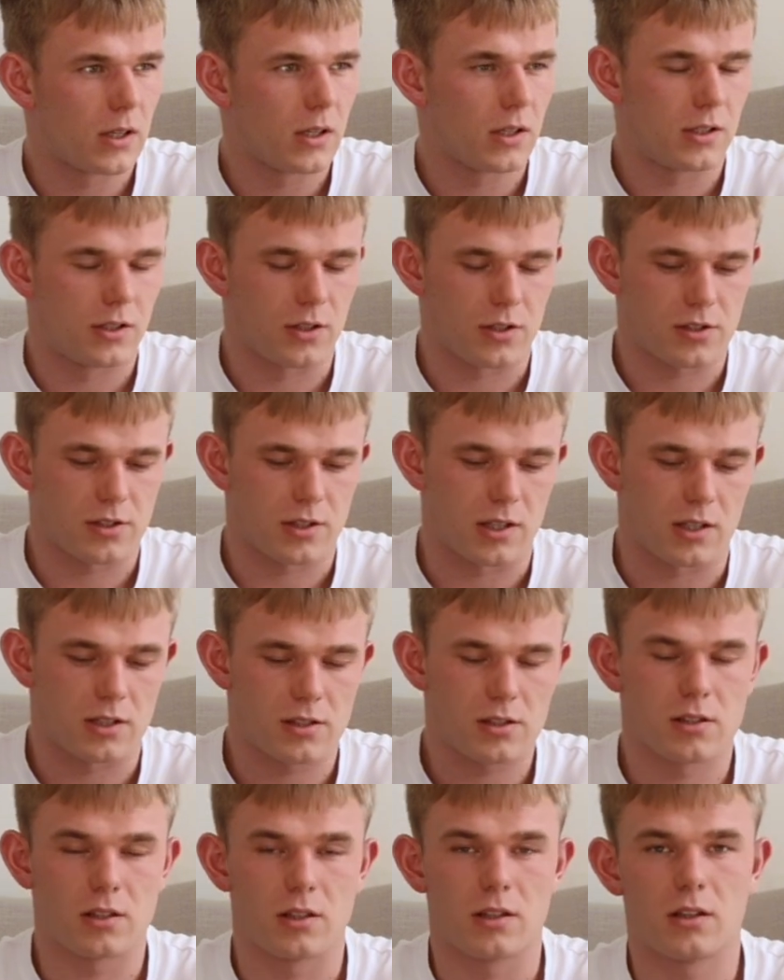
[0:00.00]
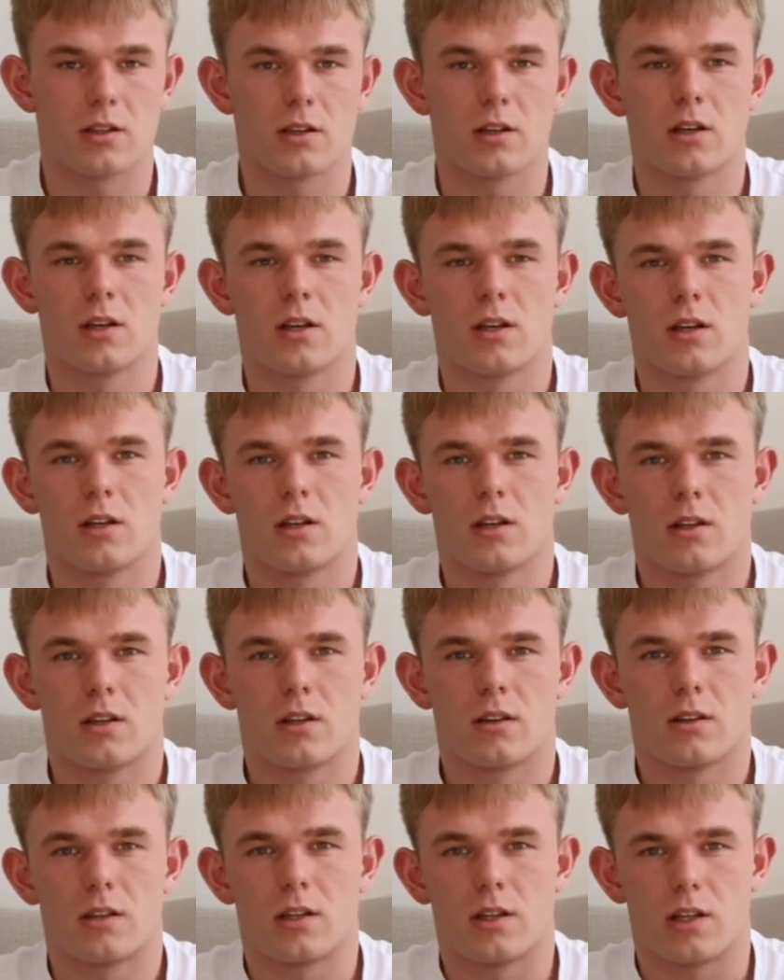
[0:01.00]
It just sends the
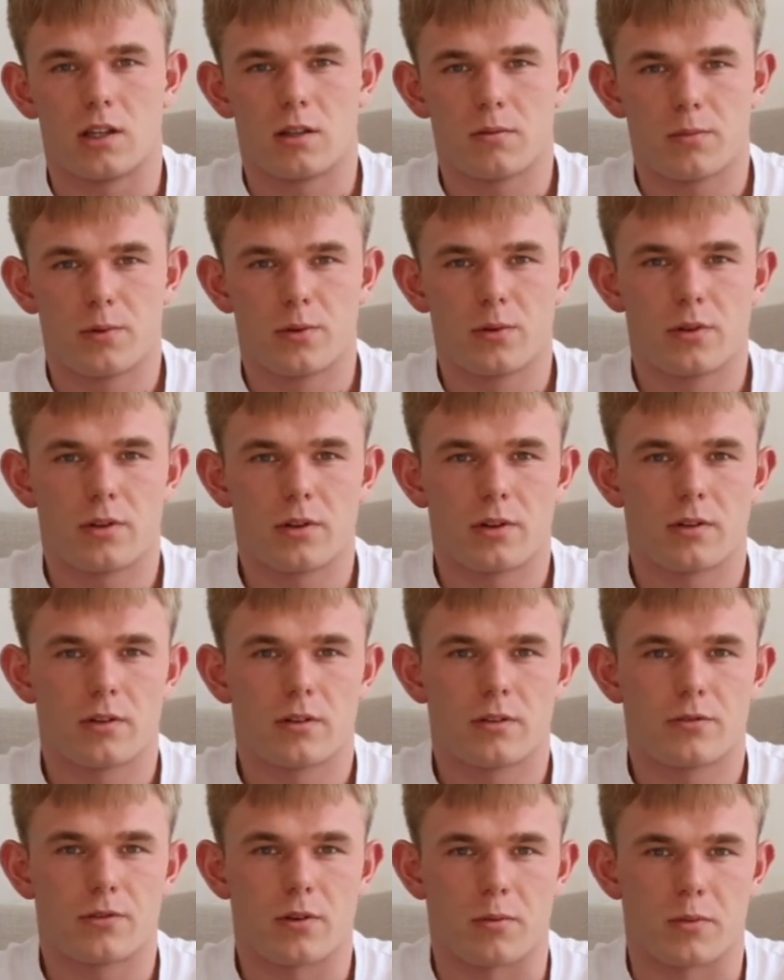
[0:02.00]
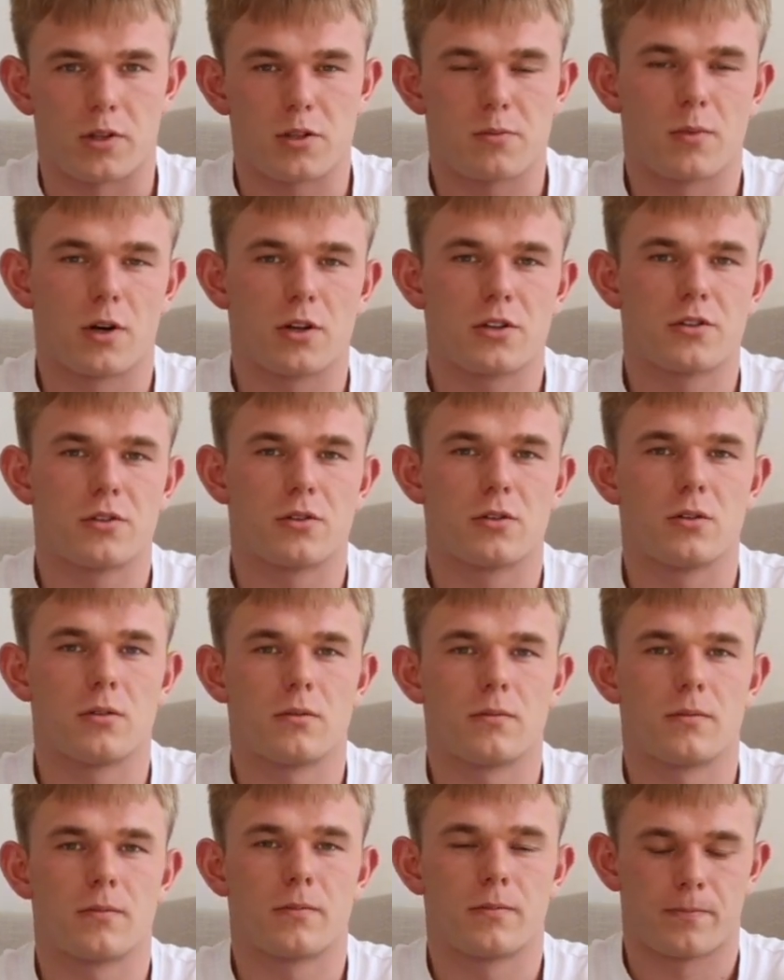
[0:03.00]
input from this module